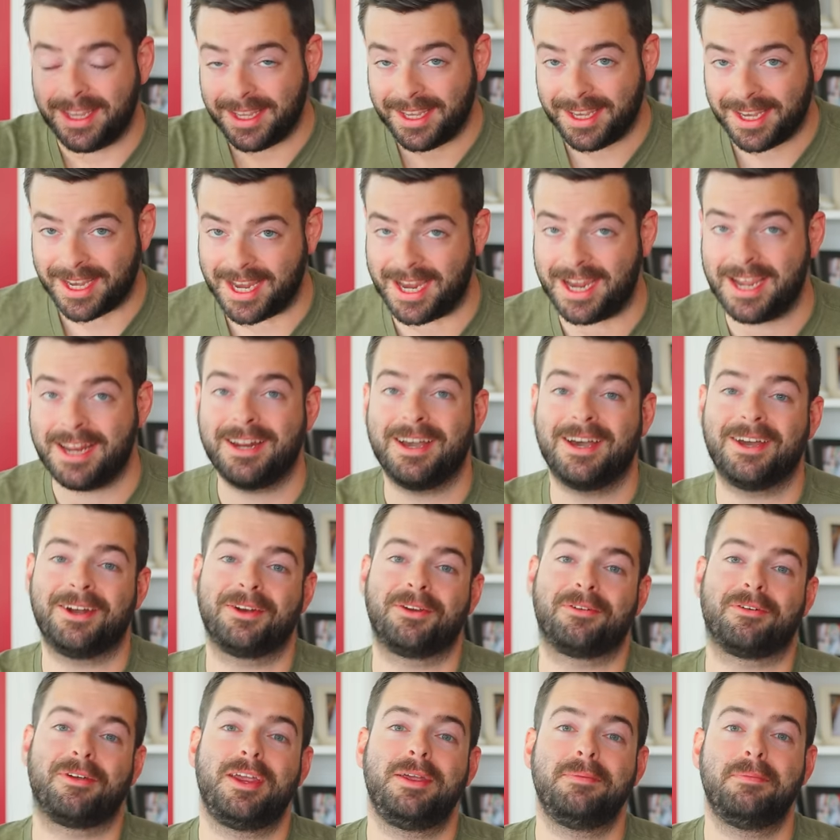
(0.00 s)
Cannot
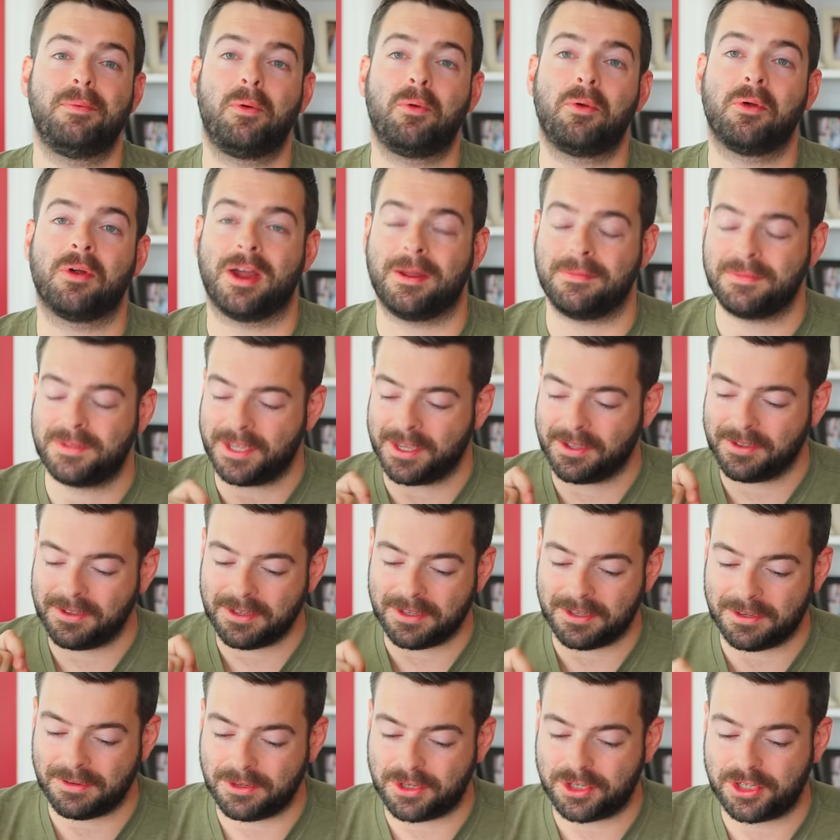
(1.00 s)
agree more. I'm
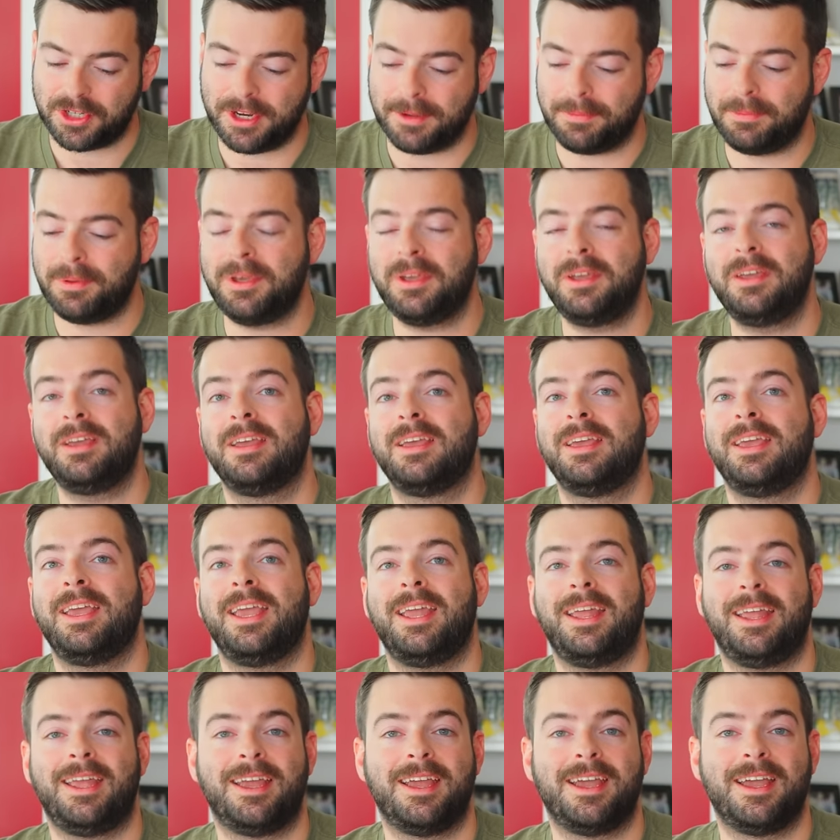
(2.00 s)
telling you, shipping
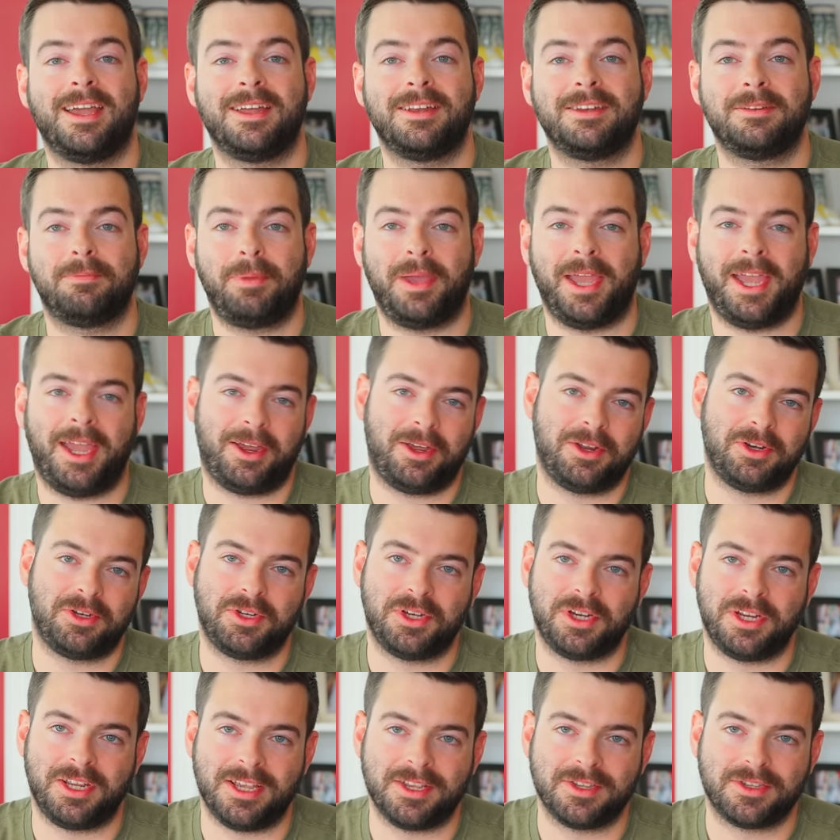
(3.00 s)
and
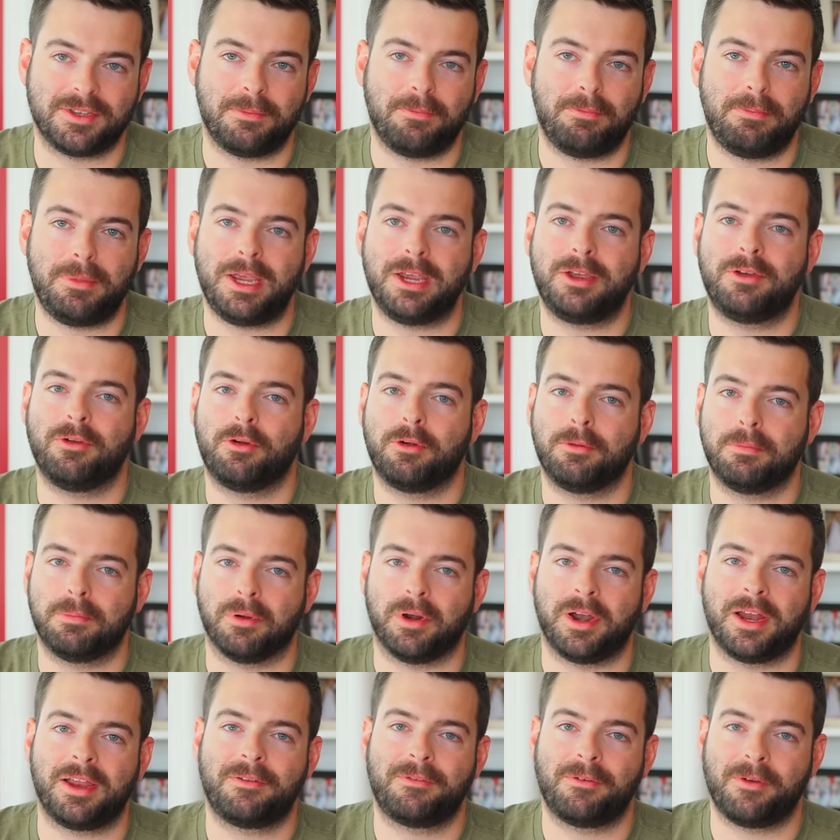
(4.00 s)
packaging is a make or
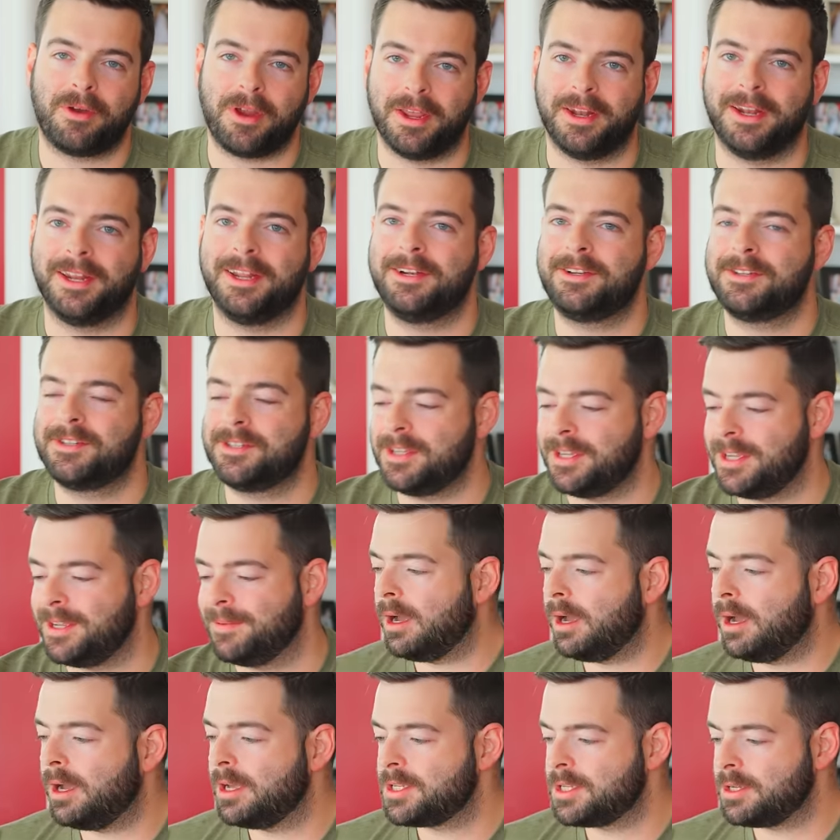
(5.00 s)
break for NHC.
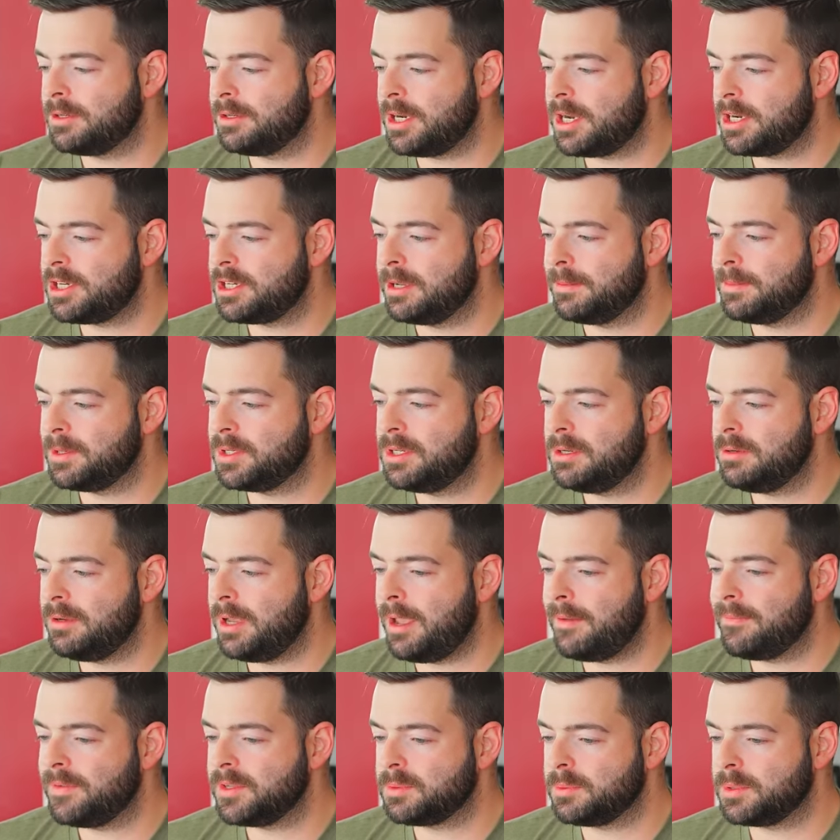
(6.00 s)
Uh, so judge number two
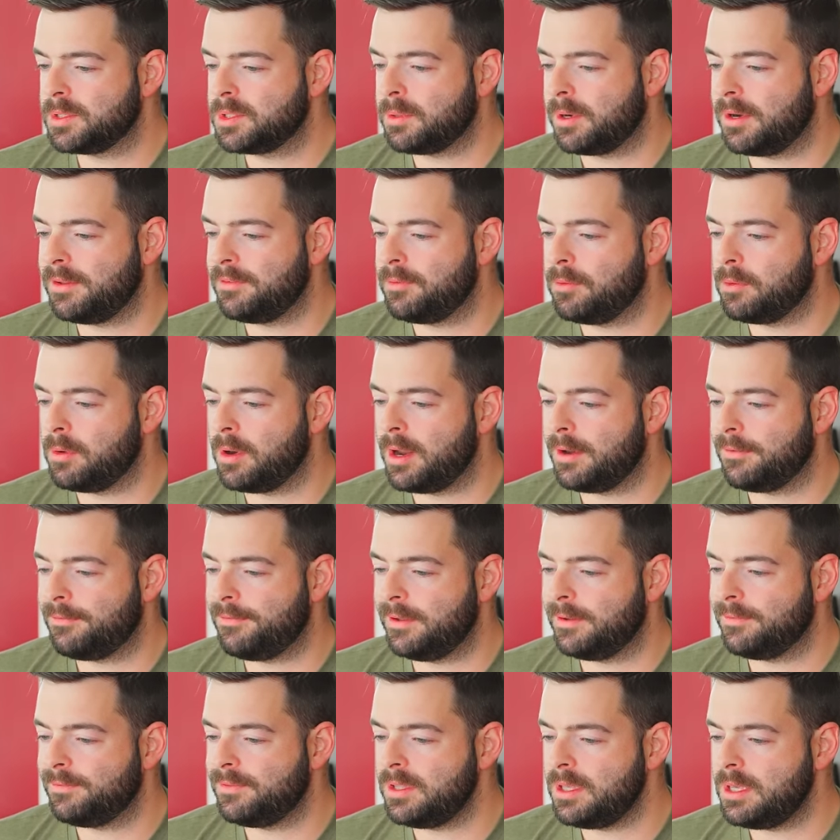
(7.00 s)
gave this one 24 out of
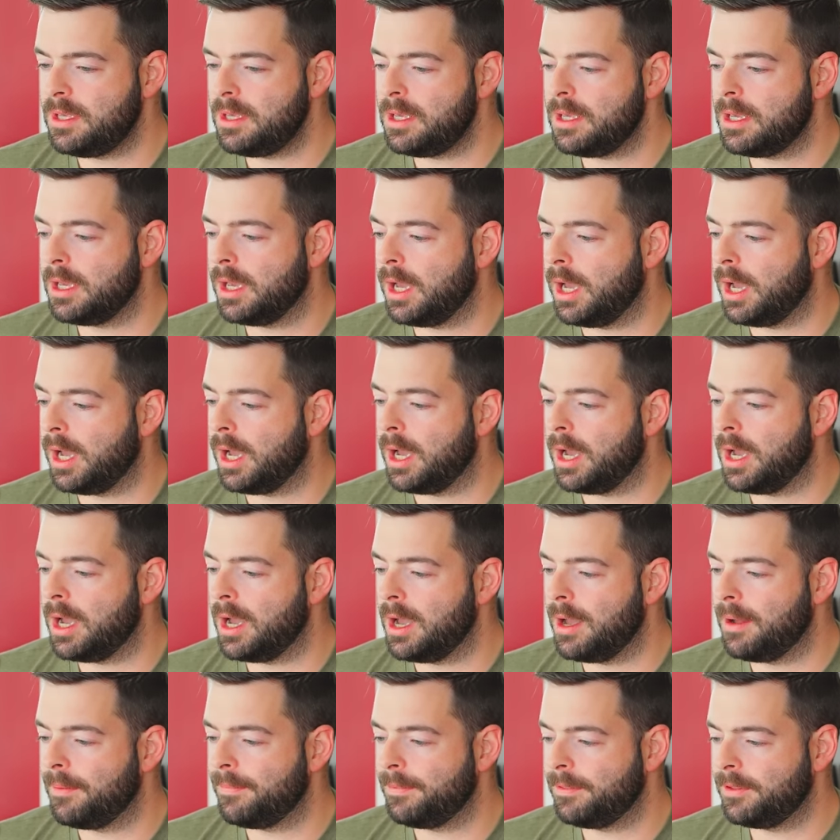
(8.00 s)
50.
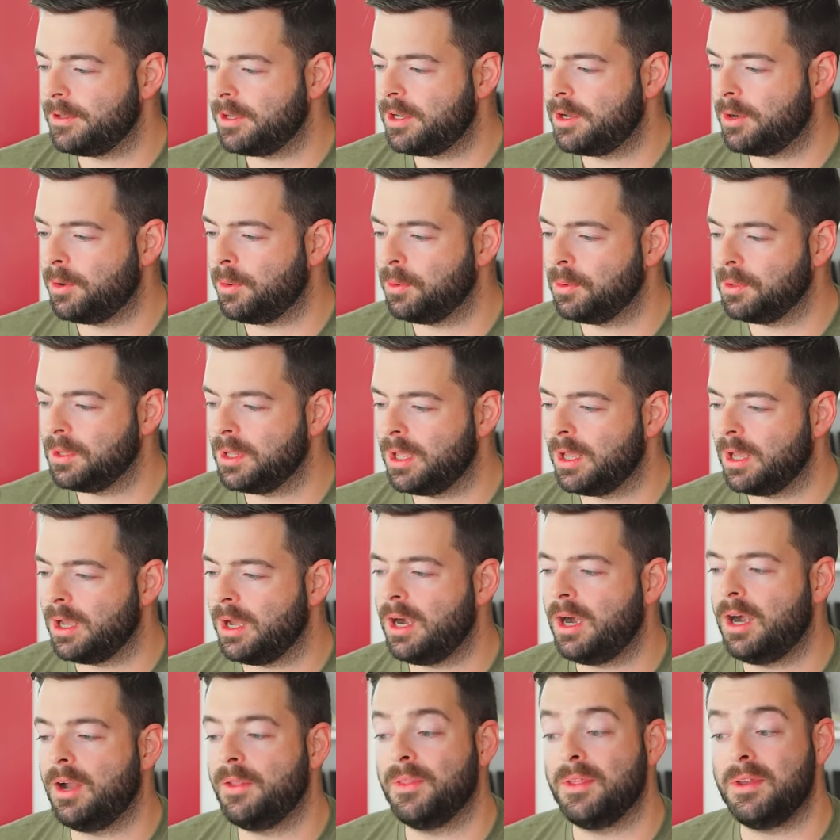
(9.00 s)
Uh, cola
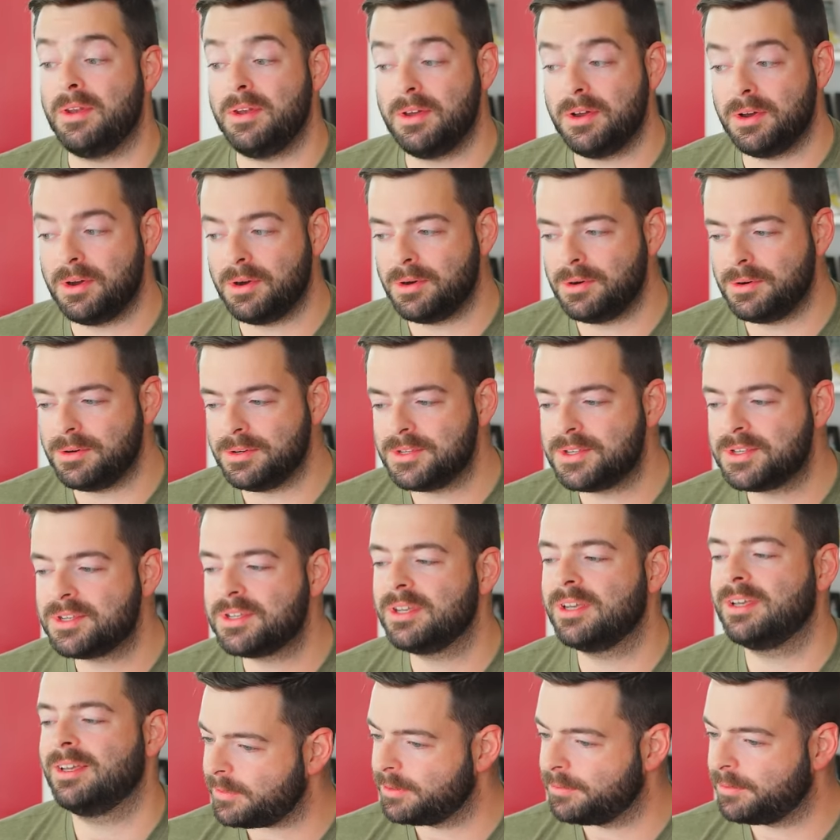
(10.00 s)
on the
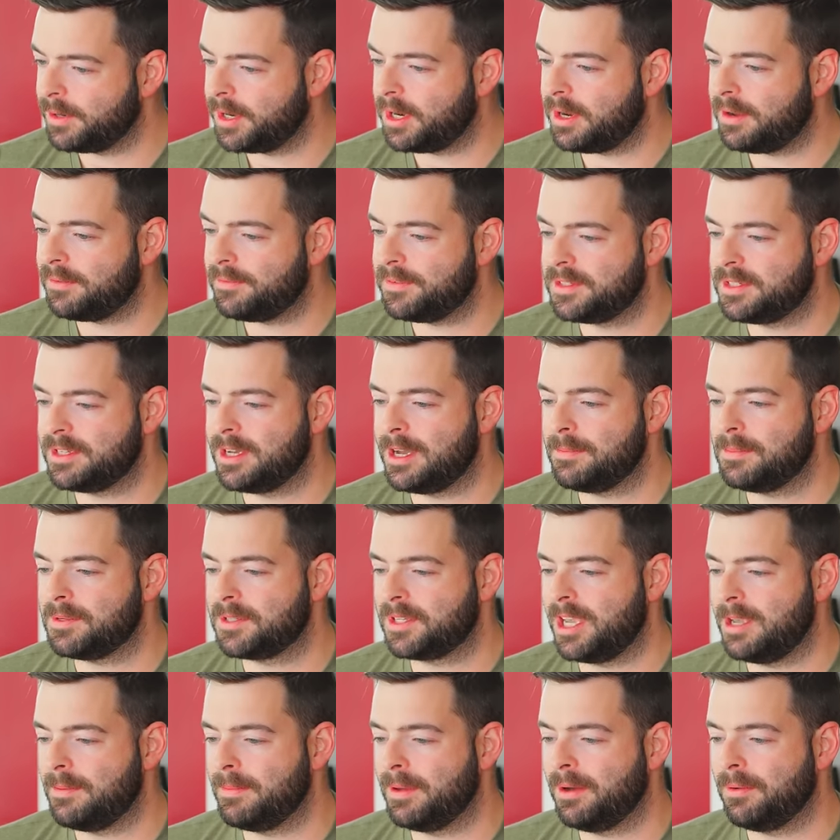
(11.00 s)
nose Right off the top, this
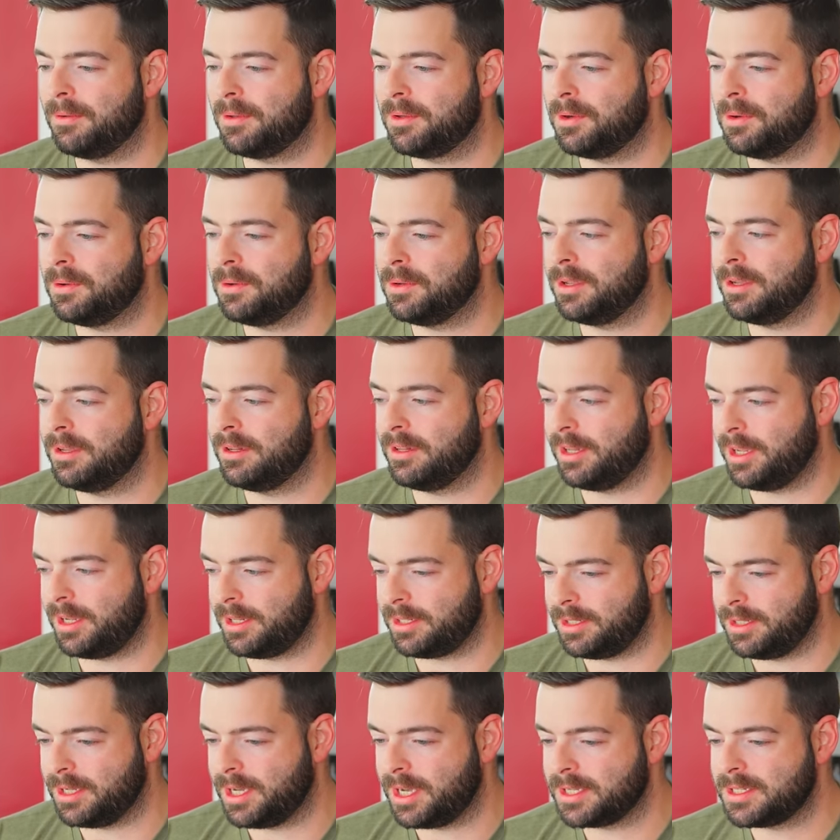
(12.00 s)
came out with cola,
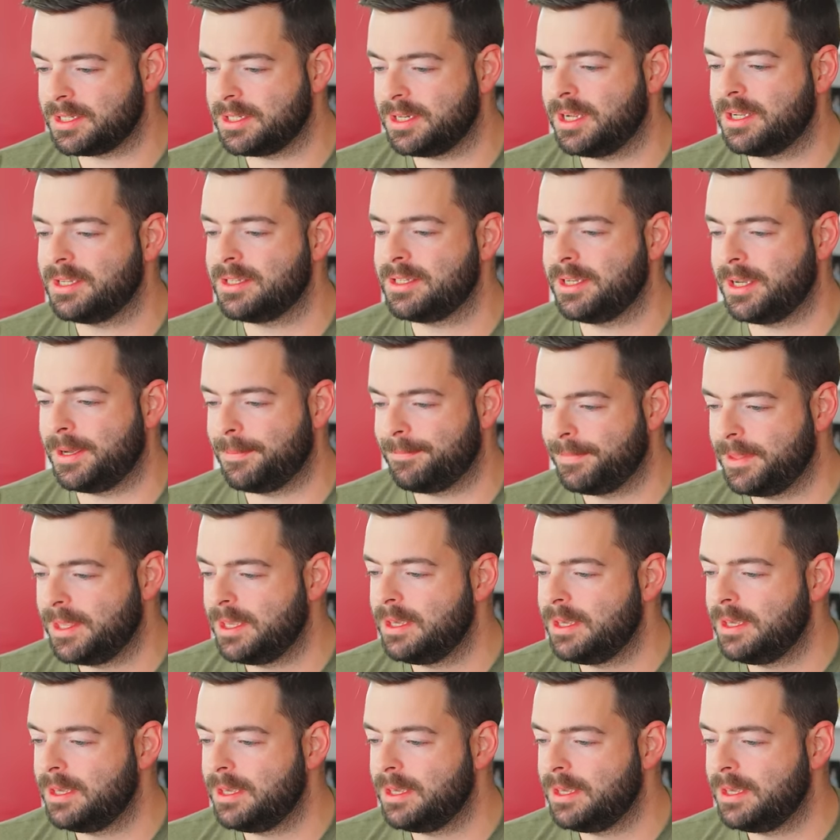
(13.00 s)
likely oxidized, yeah.